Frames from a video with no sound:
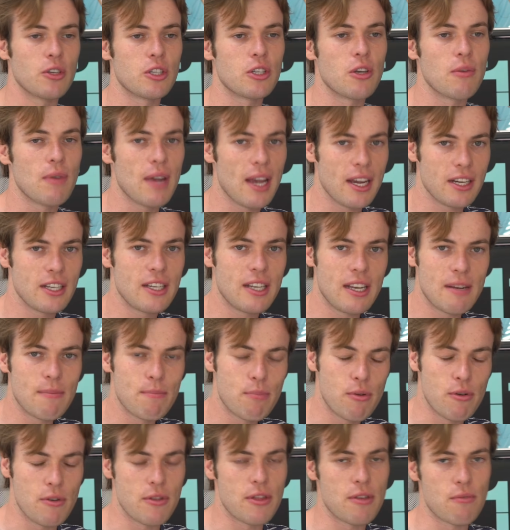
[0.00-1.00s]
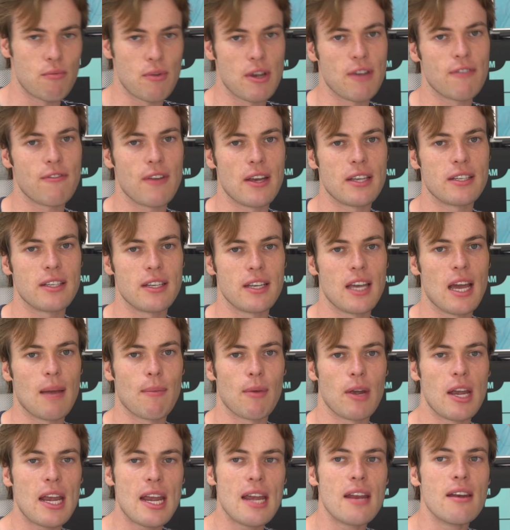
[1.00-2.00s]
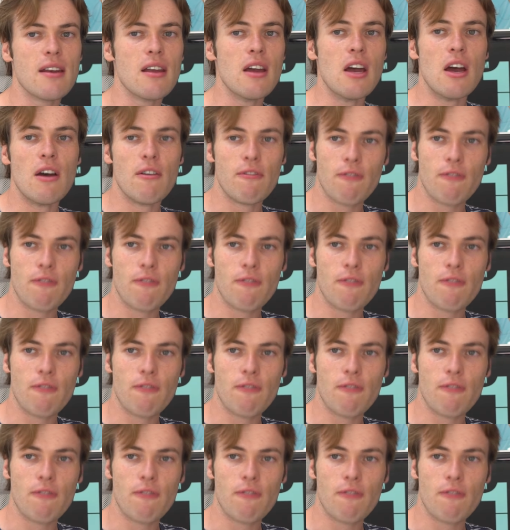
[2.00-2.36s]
So we actually didn't put the rear facing camera in